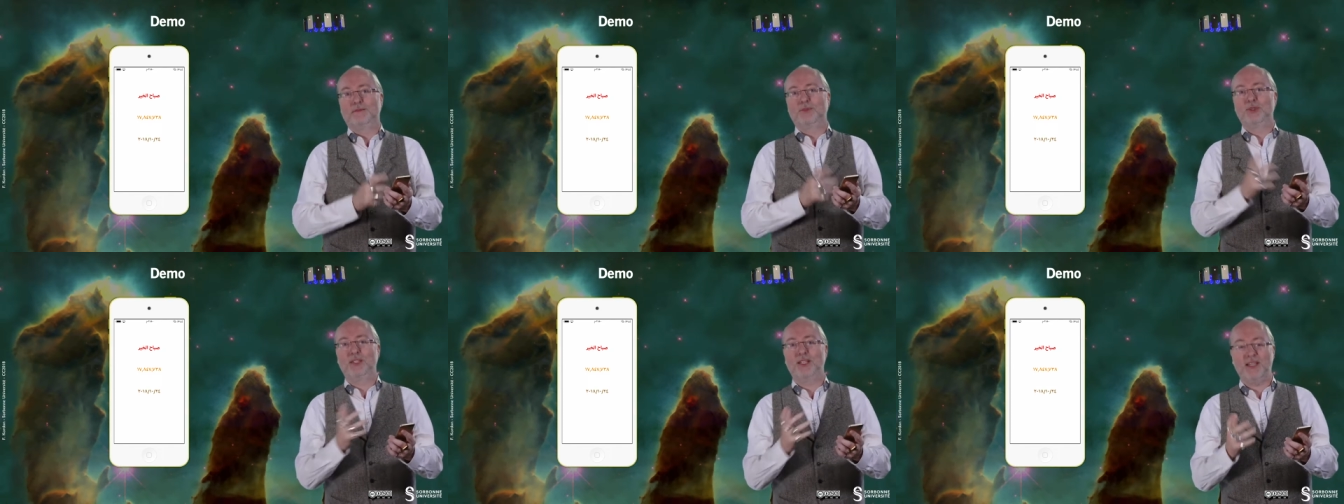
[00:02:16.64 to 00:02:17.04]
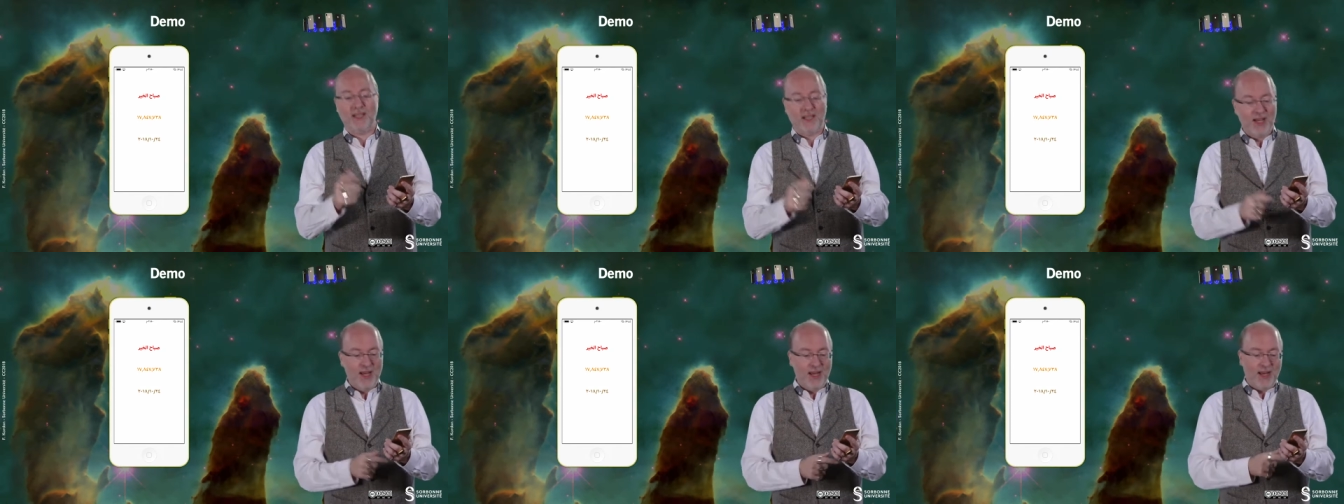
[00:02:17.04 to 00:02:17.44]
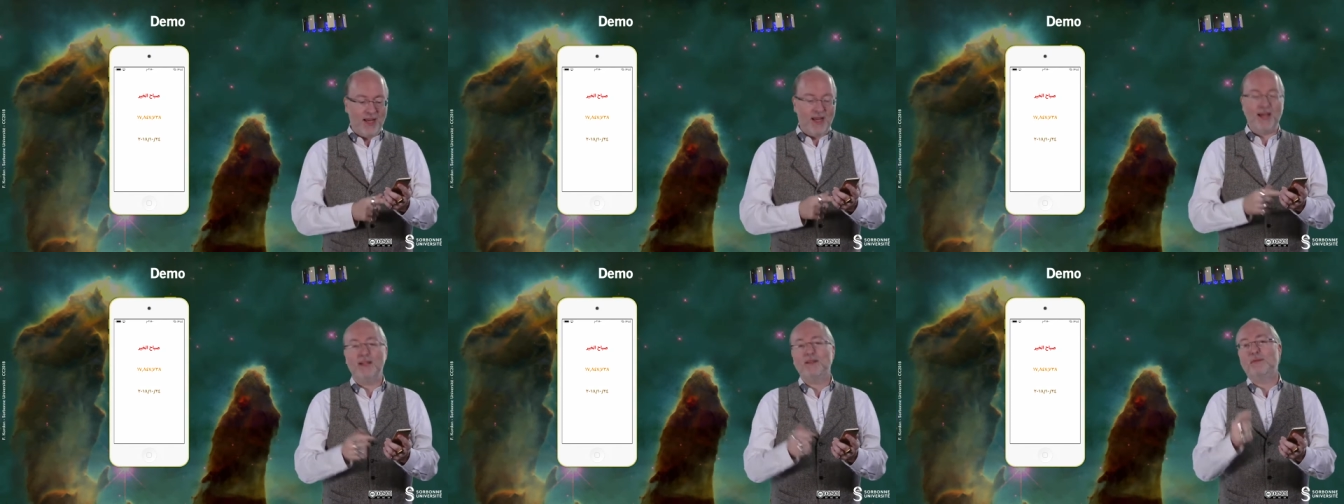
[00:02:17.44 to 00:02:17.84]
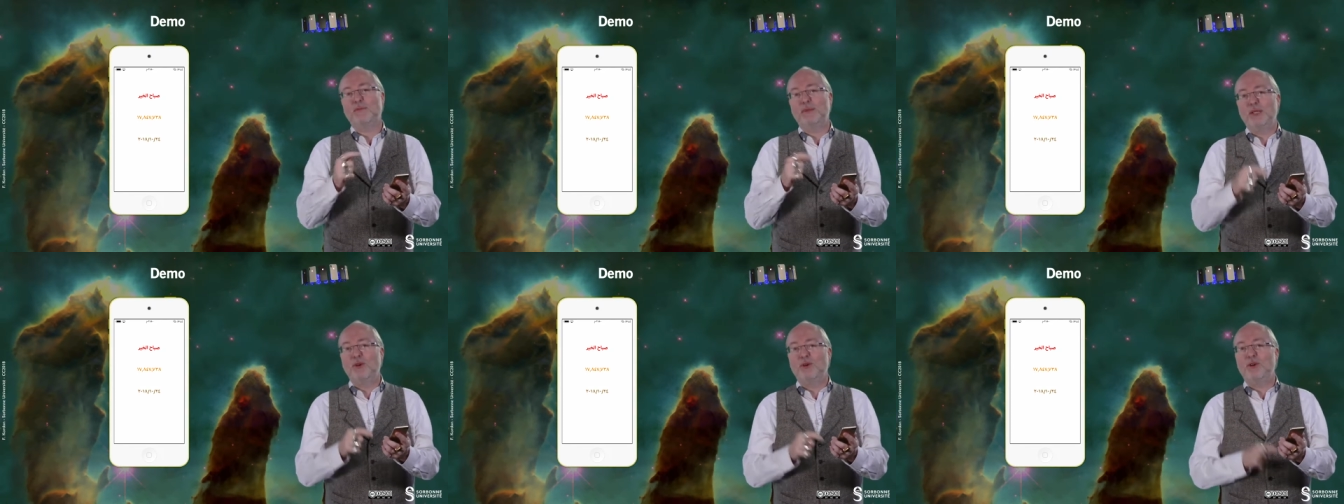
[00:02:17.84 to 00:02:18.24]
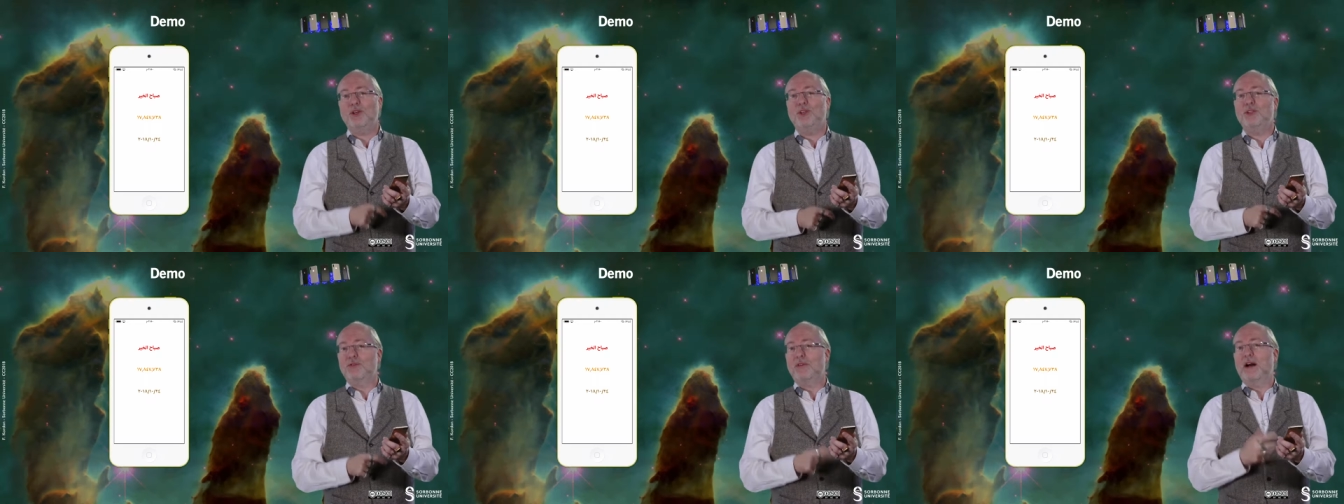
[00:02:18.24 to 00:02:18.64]
okay, and below
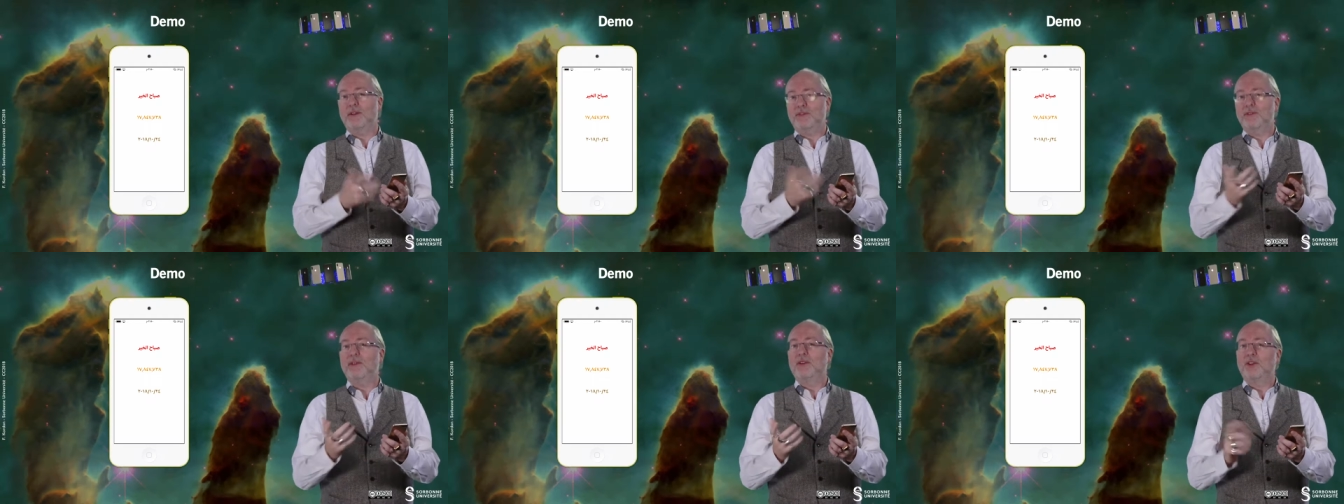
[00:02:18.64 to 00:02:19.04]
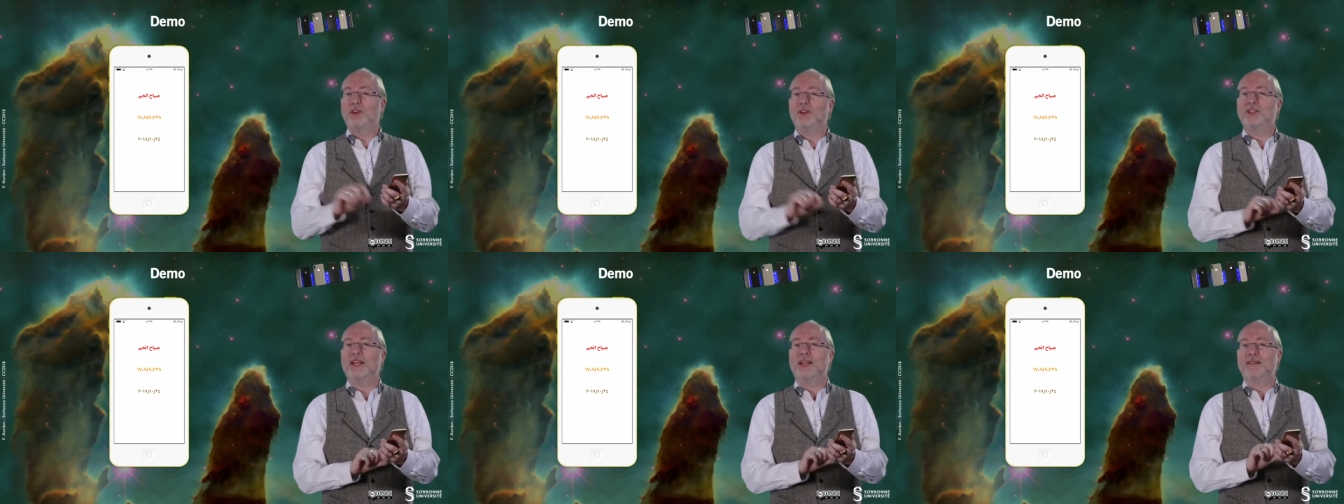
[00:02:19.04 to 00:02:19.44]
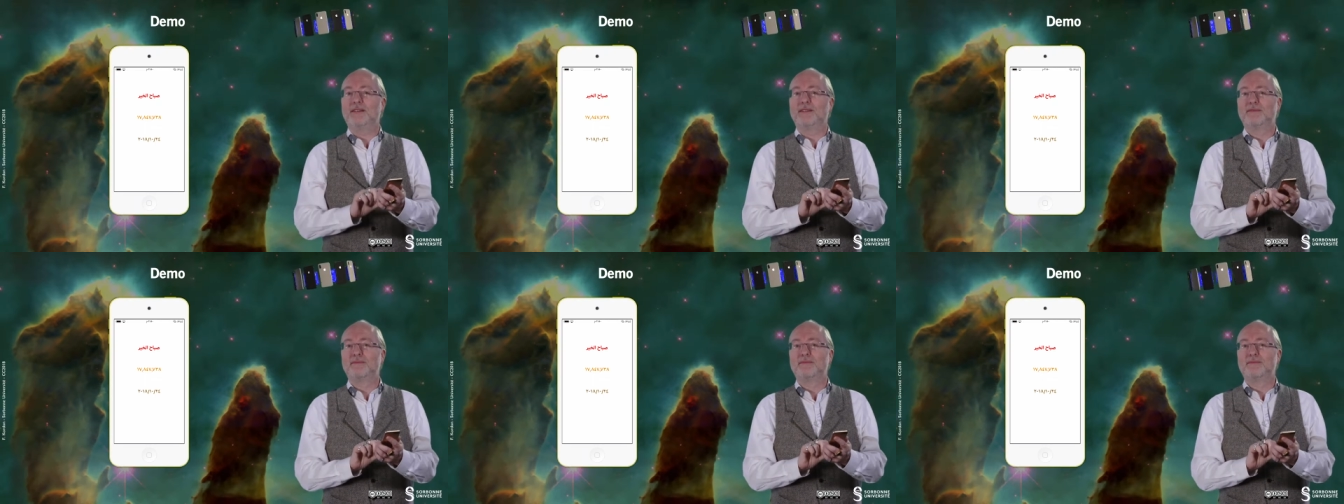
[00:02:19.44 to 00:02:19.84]
you have the date.